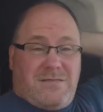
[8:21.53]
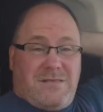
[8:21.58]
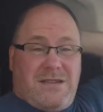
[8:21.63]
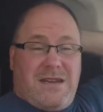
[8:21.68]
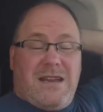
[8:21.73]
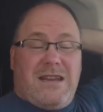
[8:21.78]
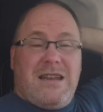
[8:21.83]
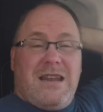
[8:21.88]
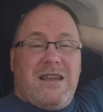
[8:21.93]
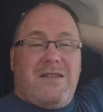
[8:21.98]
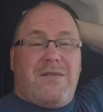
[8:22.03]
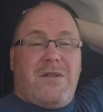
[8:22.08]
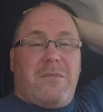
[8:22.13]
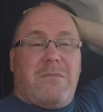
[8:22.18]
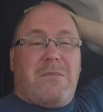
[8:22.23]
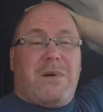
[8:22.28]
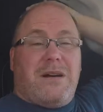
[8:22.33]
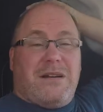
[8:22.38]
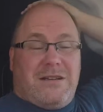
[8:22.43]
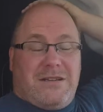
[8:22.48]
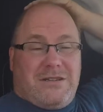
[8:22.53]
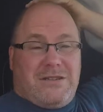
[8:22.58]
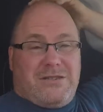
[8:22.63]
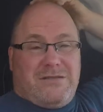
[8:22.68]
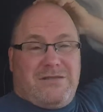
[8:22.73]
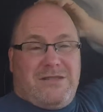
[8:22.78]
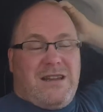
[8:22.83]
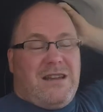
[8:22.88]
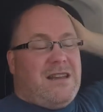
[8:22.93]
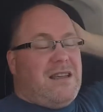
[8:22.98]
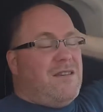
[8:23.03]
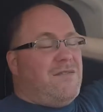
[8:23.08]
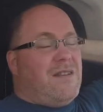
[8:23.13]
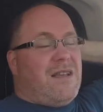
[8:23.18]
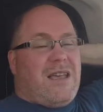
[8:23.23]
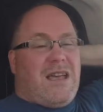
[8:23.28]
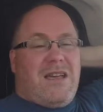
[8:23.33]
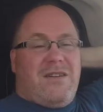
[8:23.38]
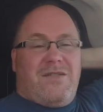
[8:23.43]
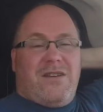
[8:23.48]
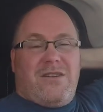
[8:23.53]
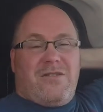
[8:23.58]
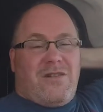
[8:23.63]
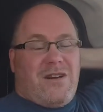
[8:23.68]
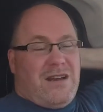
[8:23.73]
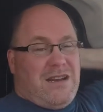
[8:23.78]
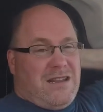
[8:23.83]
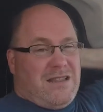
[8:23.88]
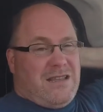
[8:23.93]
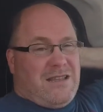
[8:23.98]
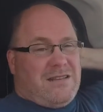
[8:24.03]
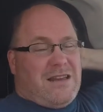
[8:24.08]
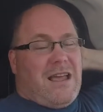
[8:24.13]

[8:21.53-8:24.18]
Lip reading: Didn't even budge. Didn't even cave in or anything.